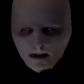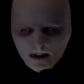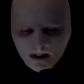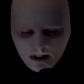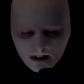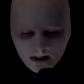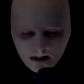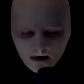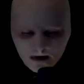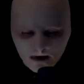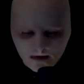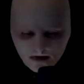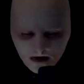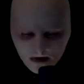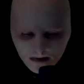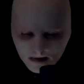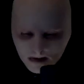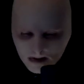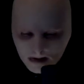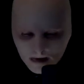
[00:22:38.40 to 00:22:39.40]
This is
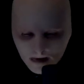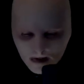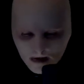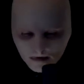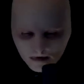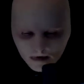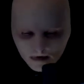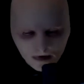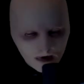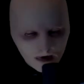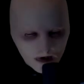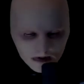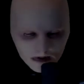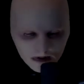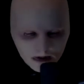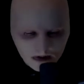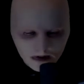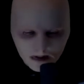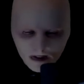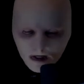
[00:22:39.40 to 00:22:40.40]
November 12th,
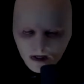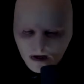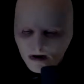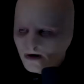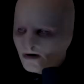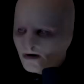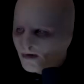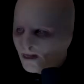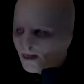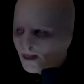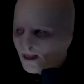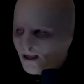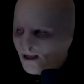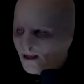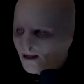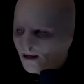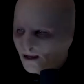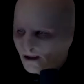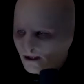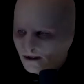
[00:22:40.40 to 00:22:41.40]
2010.
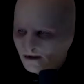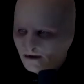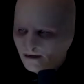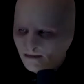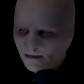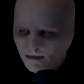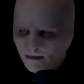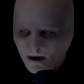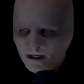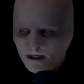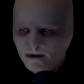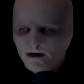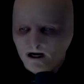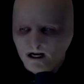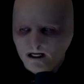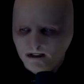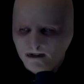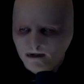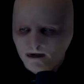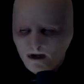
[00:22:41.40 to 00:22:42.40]
A friend
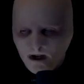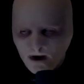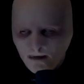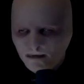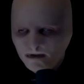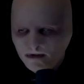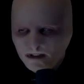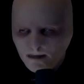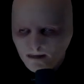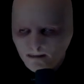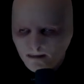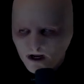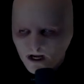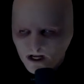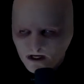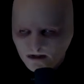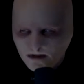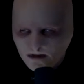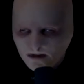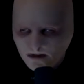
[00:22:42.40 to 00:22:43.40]
writes, "What's up,
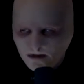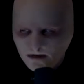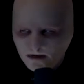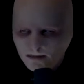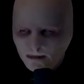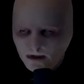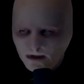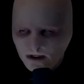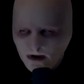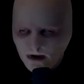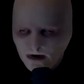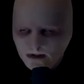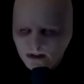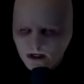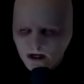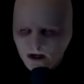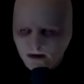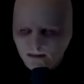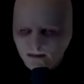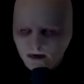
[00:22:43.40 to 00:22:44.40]
man? It's been a long
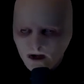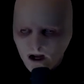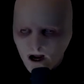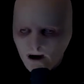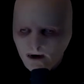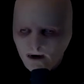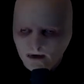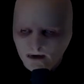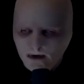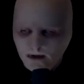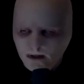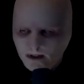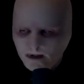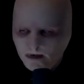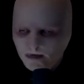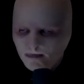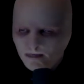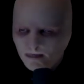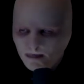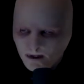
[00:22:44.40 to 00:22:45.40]
time. How are
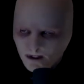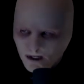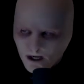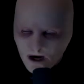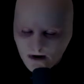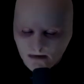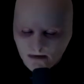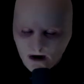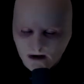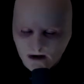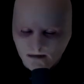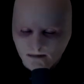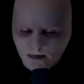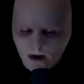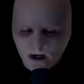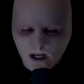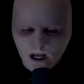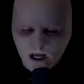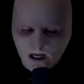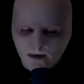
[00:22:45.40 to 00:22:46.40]
things?" I write,
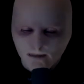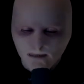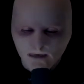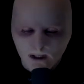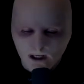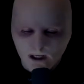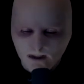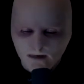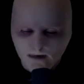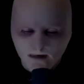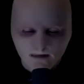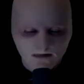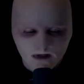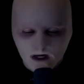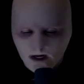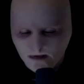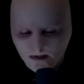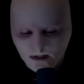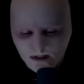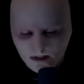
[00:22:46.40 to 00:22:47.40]
"I can't complain, living
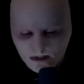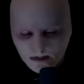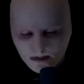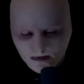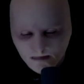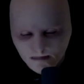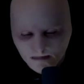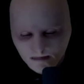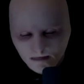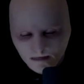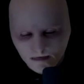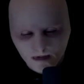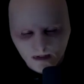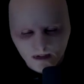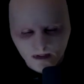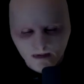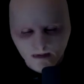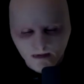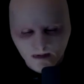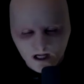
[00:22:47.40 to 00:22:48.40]
out east,
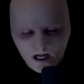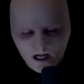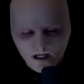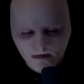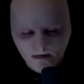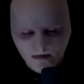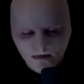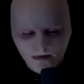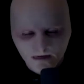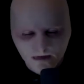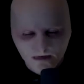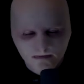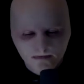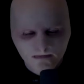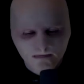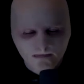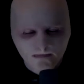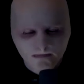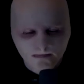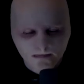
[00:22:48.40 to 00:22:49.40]
working a lot. You?"
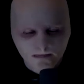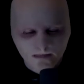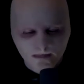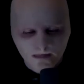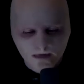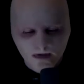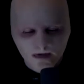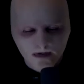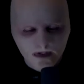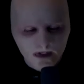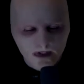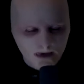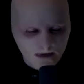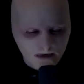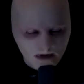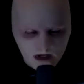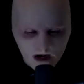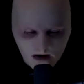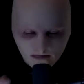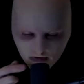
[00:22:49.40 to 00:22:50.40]
This
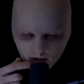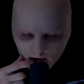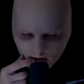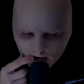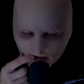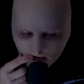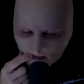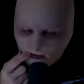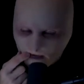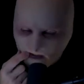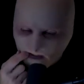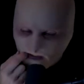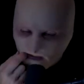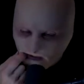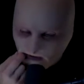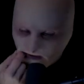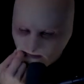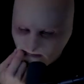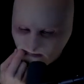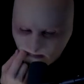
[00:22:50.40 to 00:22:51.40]
was after I was
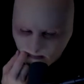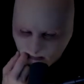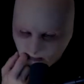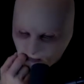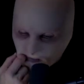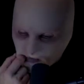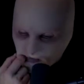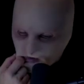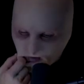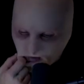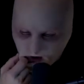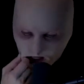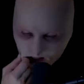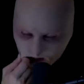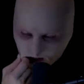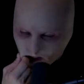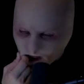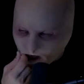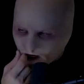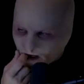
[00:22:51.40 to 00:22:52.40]
originally
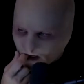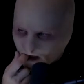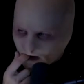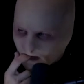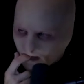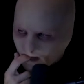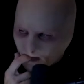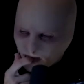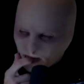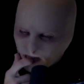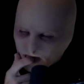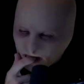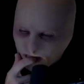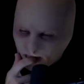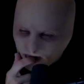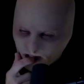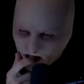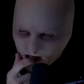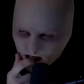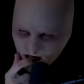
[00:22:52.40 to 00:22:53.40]
arrested and
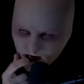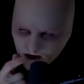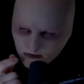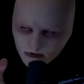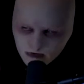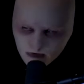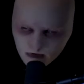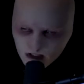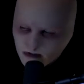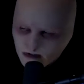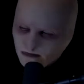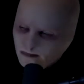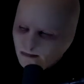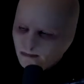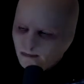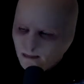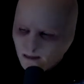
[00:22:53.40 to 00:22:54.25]
put on house arrest.